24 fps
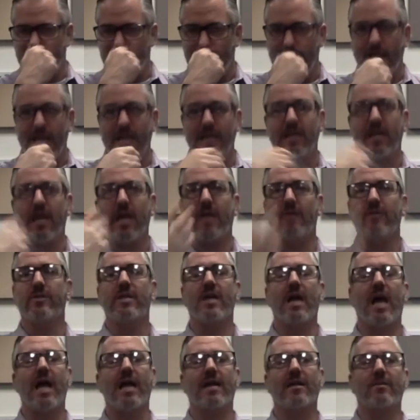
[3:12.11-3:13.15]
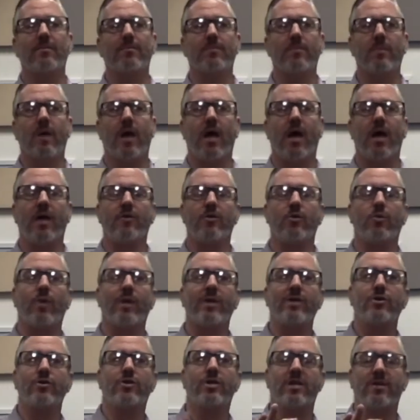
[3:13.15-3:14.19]
And the item, the way
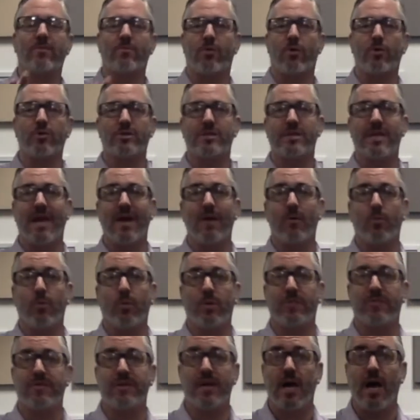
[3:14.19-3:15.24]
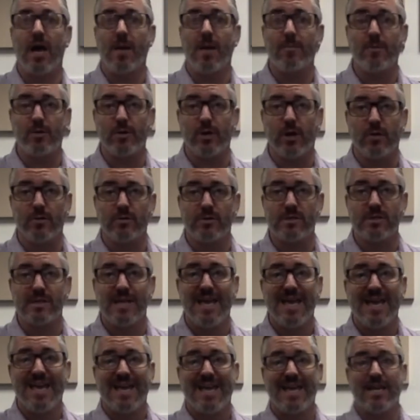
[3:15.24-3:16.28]
you can approach that with the upper notes
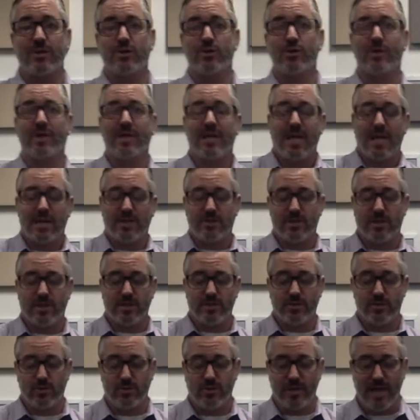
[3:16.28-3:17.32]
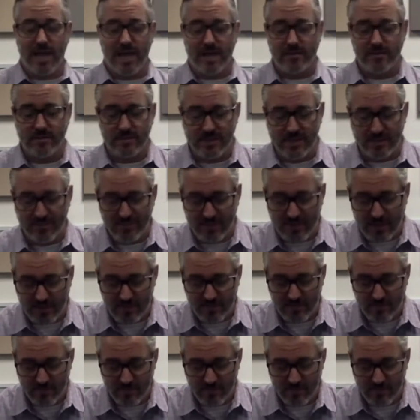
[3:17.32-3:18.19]
is you can actually do that, same thing,